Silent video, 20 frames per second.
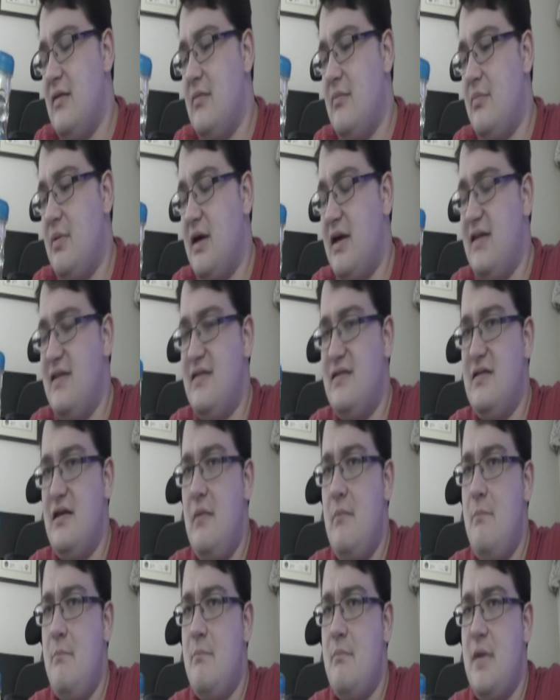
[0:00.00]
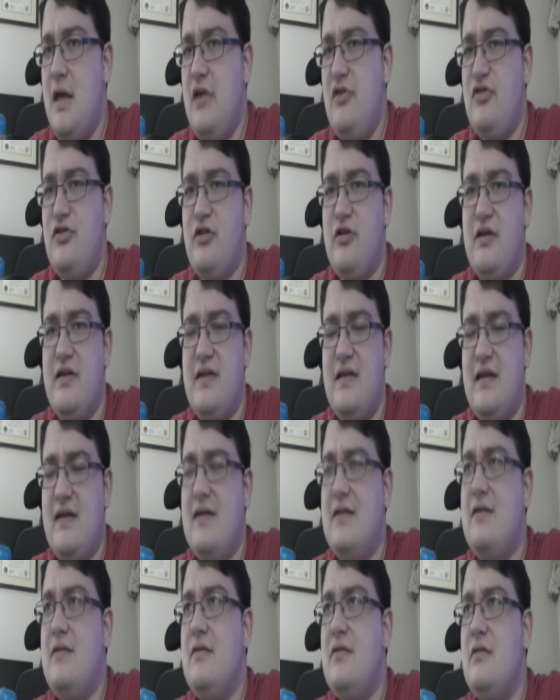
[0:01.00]
By some measure, it's like
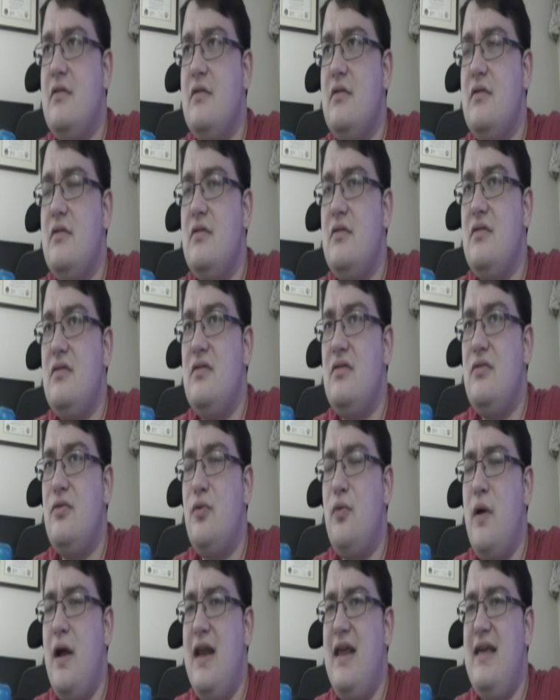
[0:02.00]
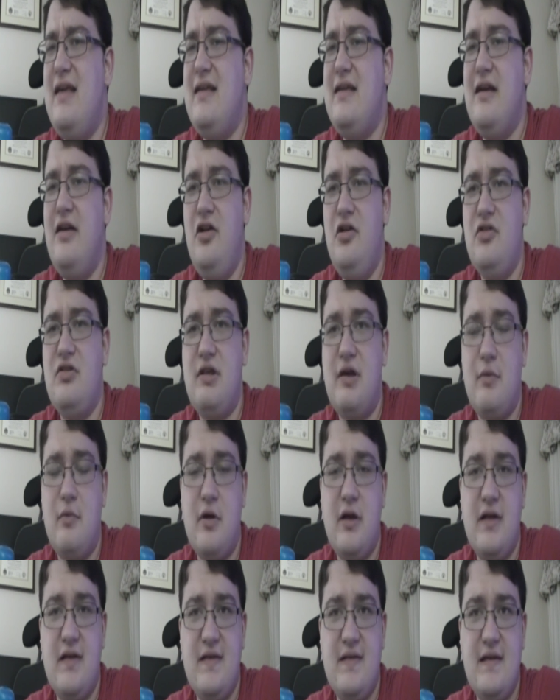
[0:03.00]
20 years, I
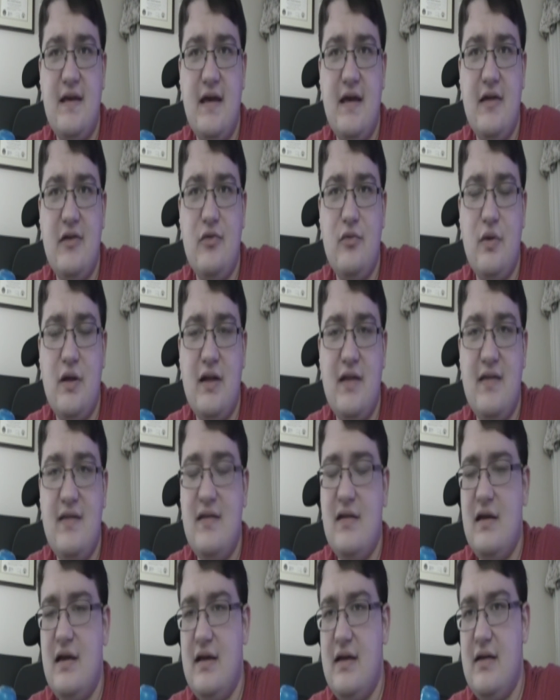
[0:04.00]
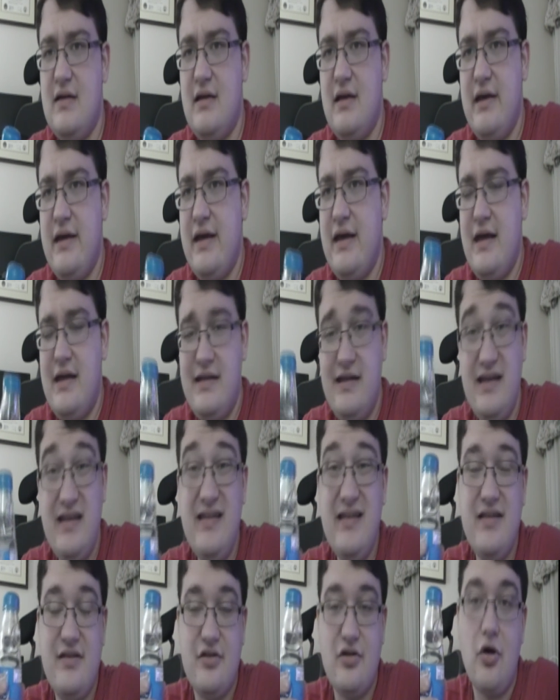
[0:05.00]
want to say, is what it said. This
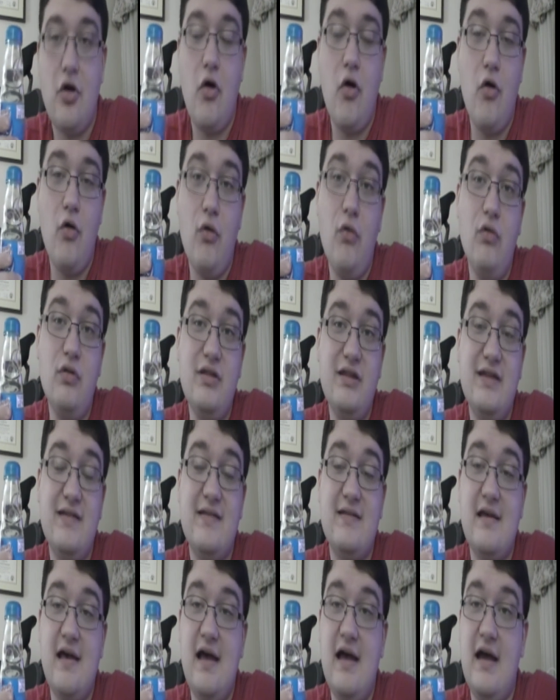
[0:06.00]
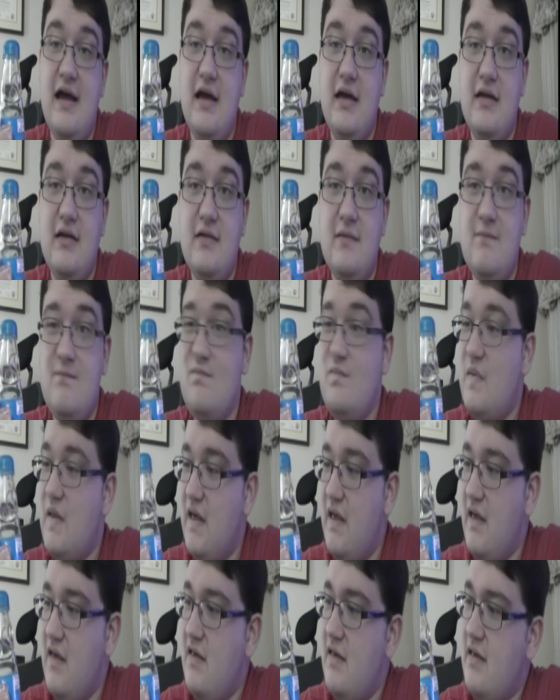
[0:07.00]
is an old design.
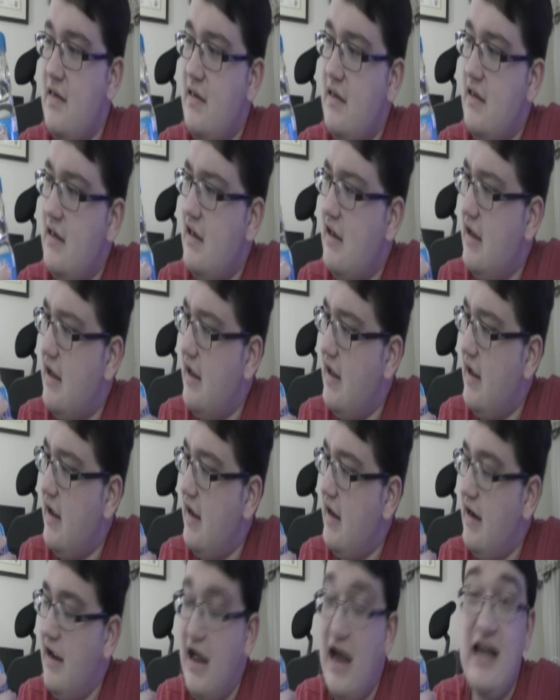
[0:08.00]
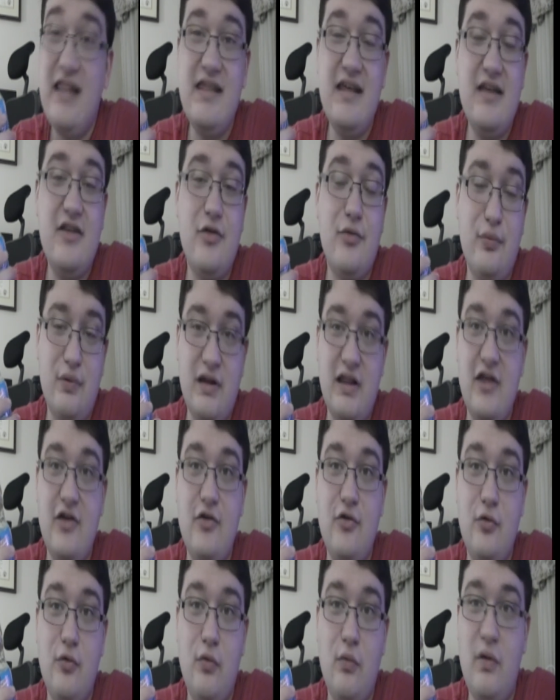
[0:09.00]
And I think it's a really
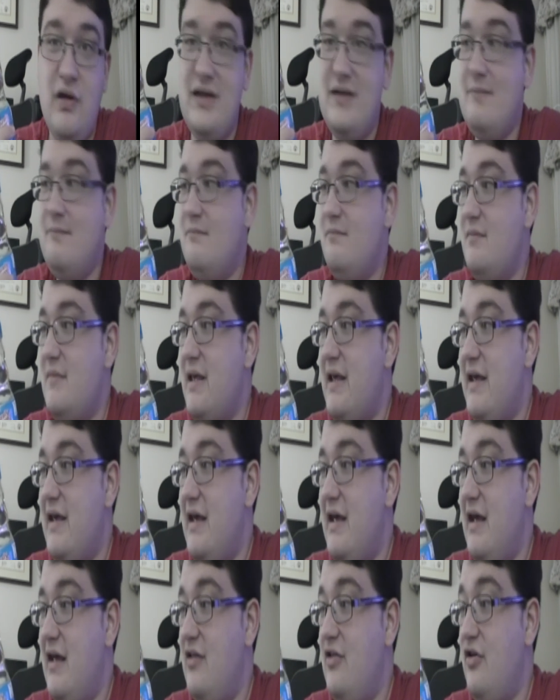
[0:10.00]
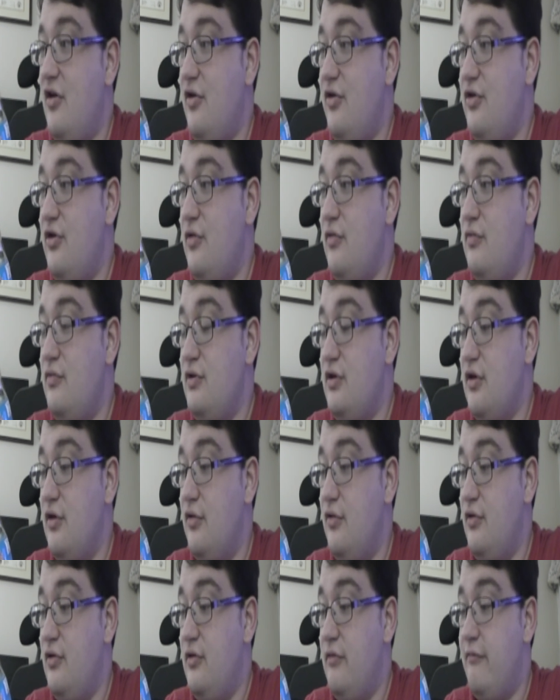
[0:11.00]
cool one. It's also
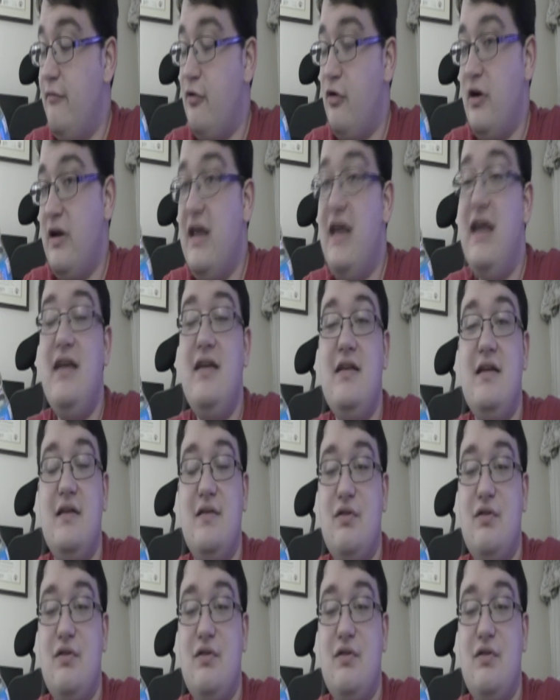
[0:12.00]
used for an Indian